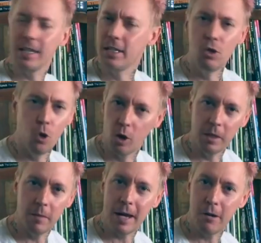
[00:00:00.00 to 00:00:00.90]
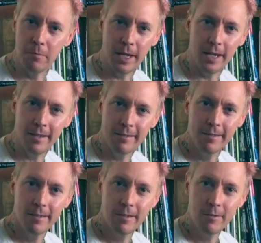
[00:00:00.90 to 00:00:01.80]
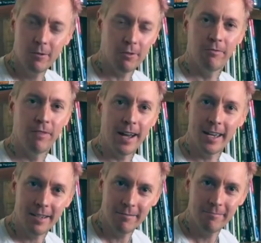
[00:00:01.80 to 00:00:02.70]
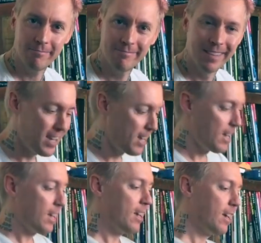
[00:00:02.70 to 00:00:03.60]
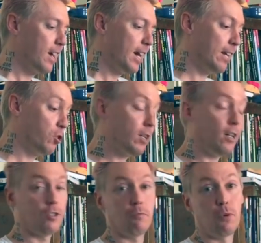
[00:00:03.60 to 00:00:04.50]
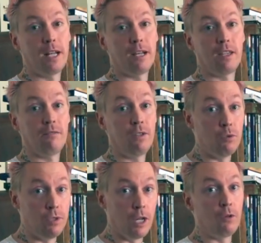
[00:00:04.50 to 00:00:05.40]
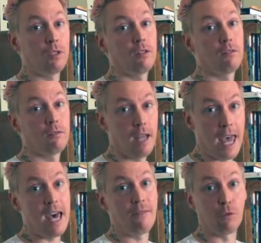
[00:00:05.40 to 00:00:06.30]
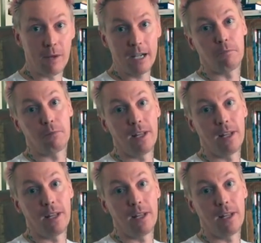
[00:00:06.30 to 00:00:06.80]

nothing normal about me. which is fine. And I should also point out that if you don't have a record